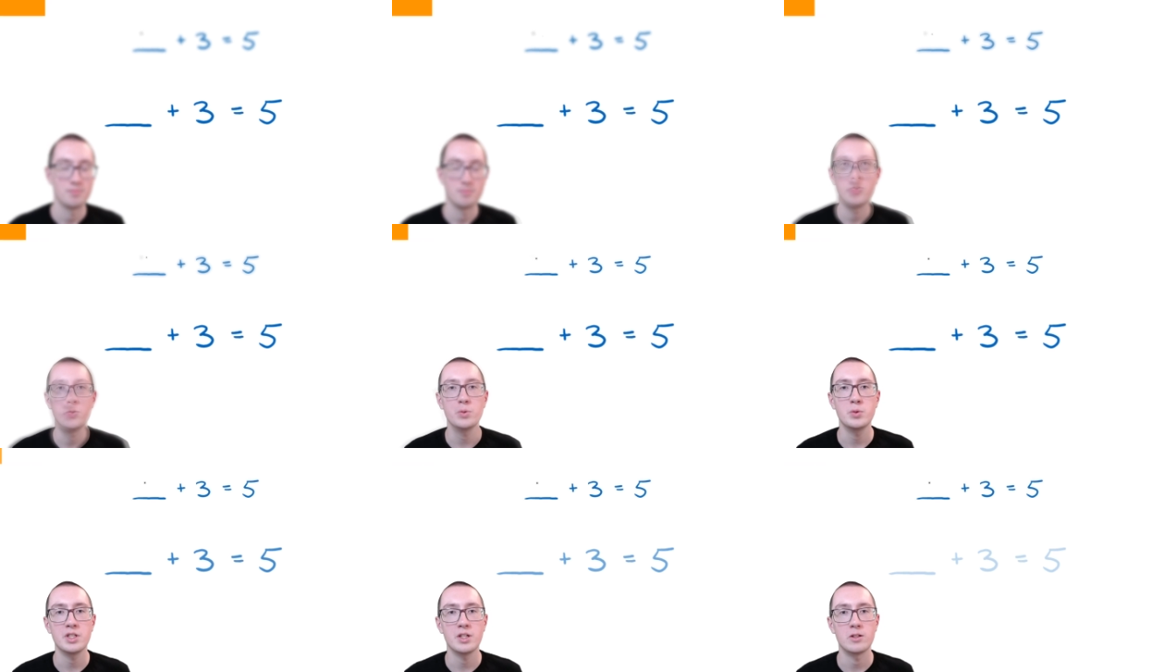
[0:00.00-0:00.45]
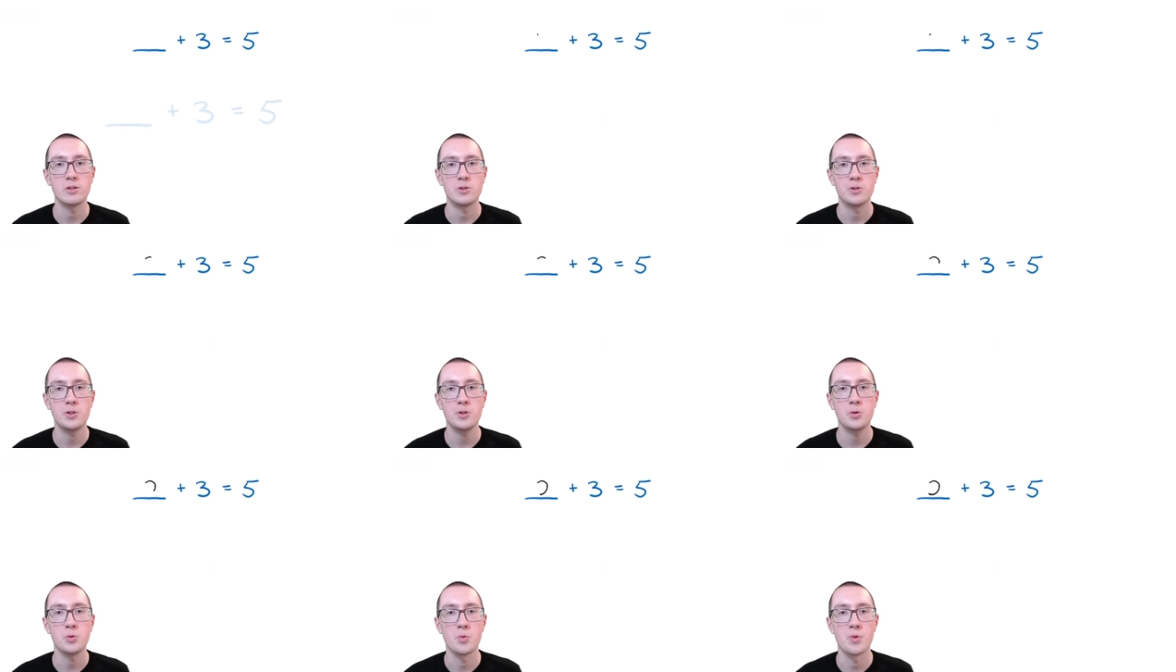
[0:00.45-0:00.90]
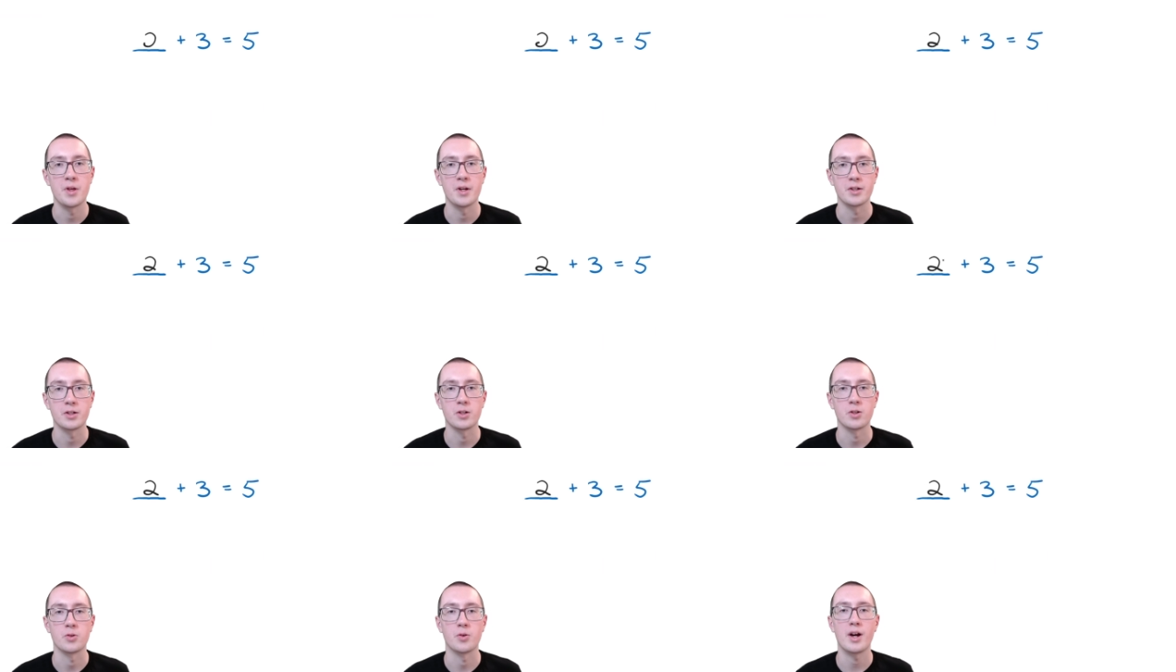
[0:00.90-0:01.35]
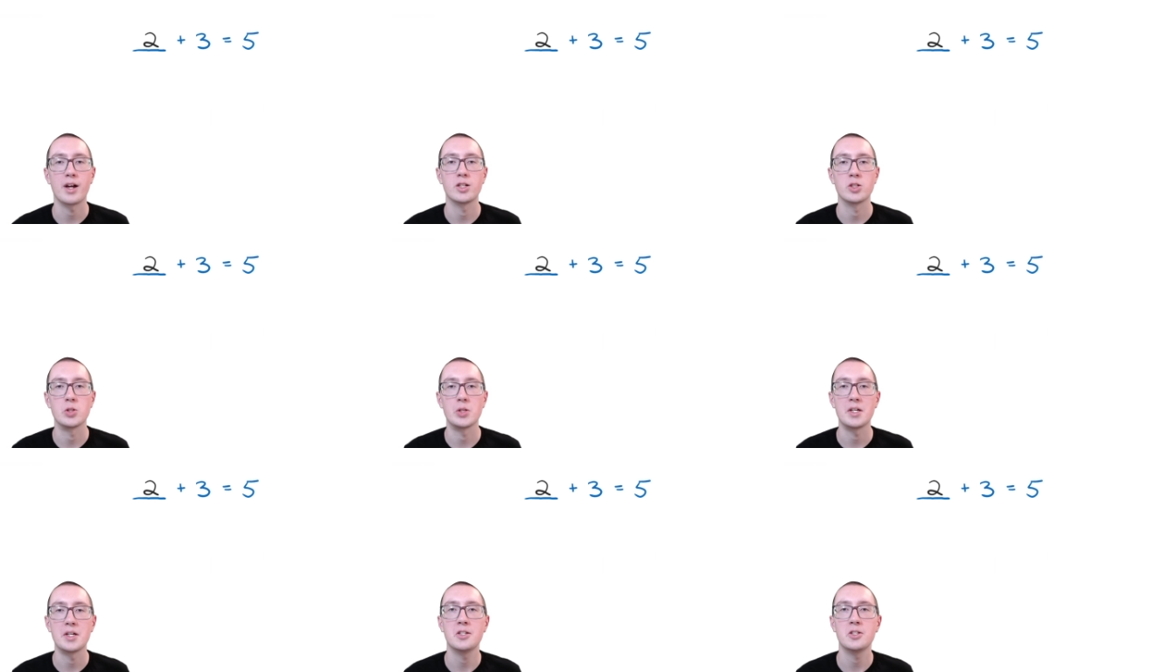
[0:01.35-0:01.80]
If you said two, then
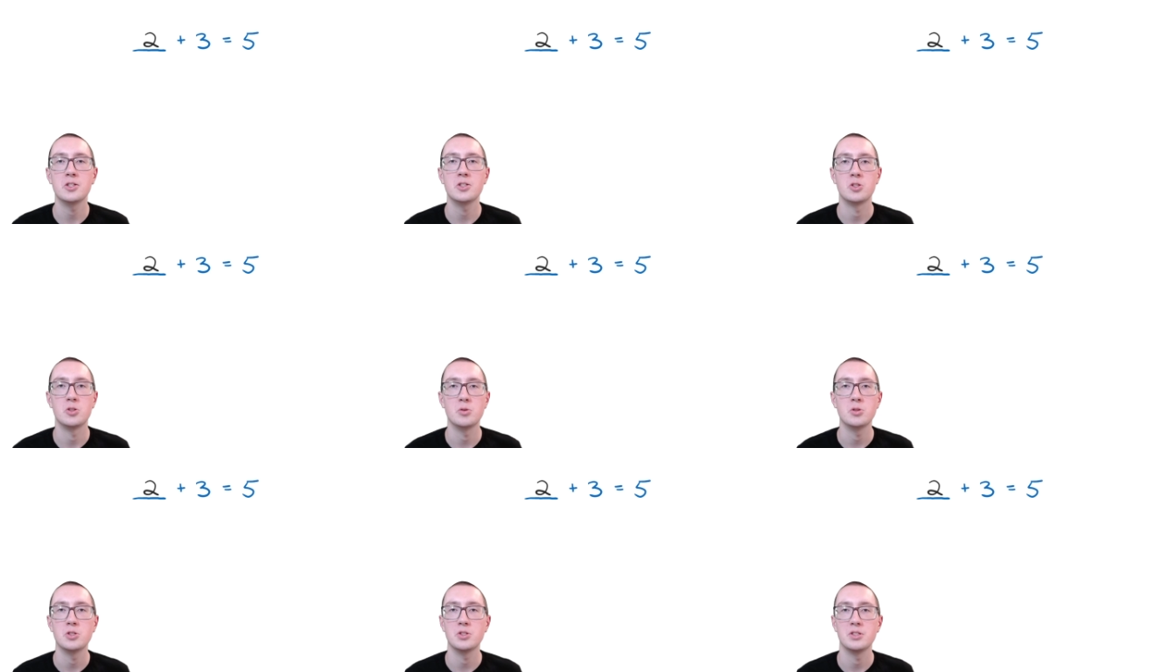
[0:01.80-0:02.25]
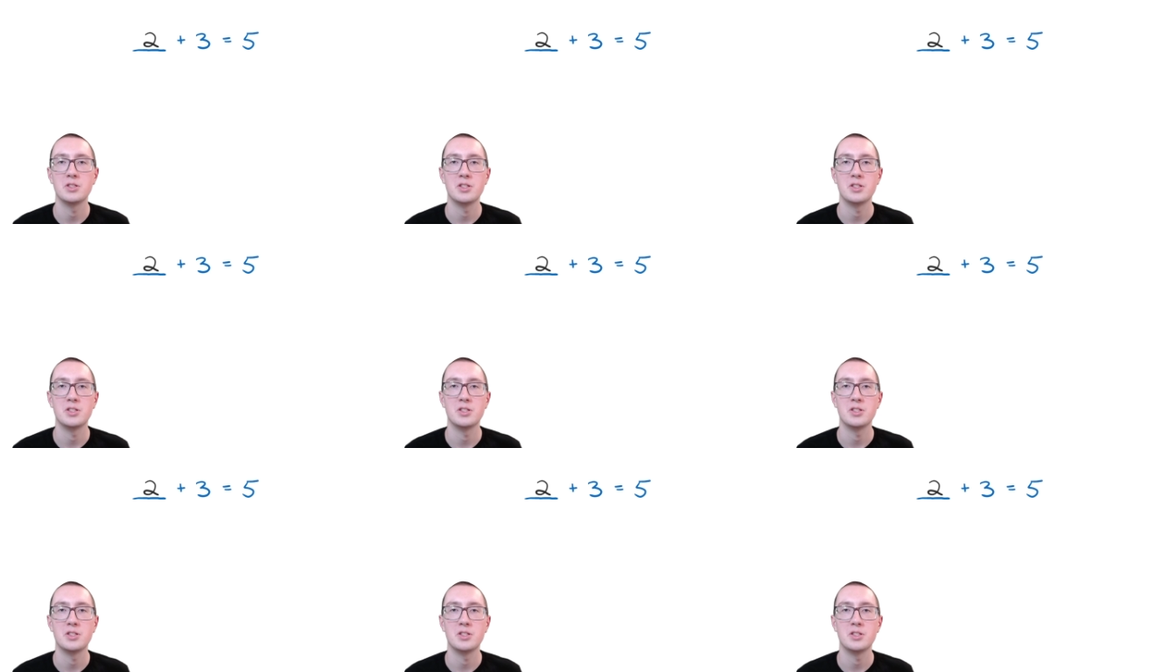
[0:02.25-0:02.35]
congratulations, you